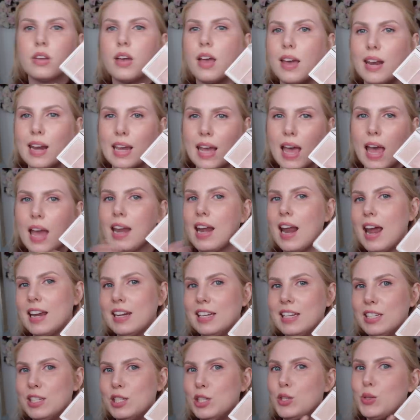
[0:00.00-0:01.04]
And again, I
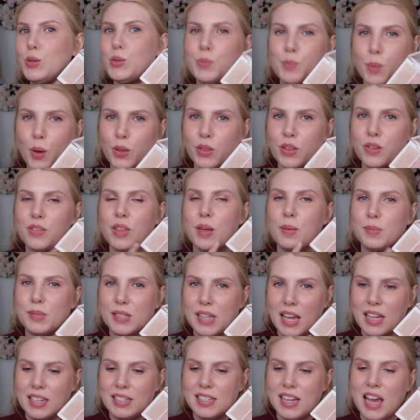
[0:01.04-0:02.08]
need to use both of them
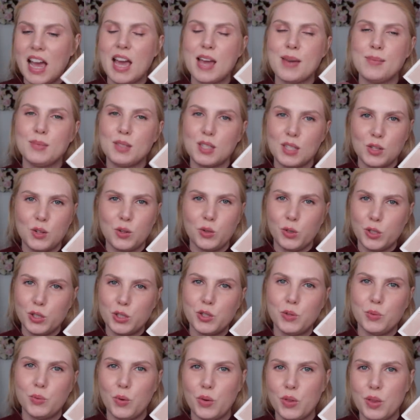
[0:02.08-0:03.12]
10 times in order
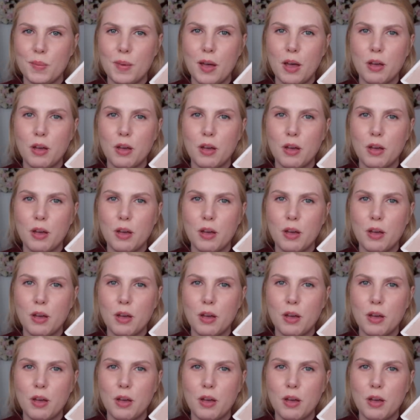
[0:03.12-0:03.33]
to roll them